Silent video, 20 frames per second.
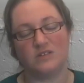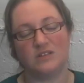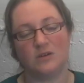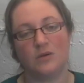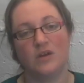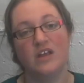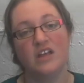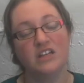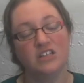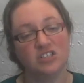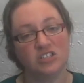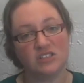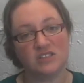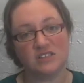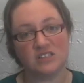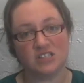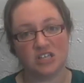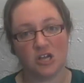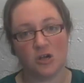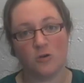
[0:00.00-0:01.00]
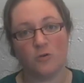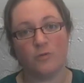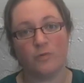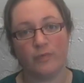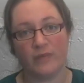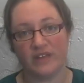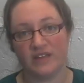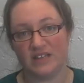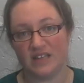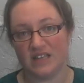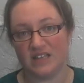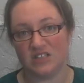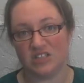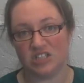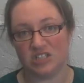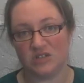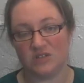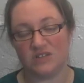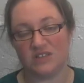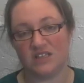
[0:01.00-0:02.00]
So just know Monday and
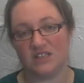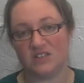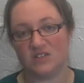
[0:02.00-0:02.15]
Tuesday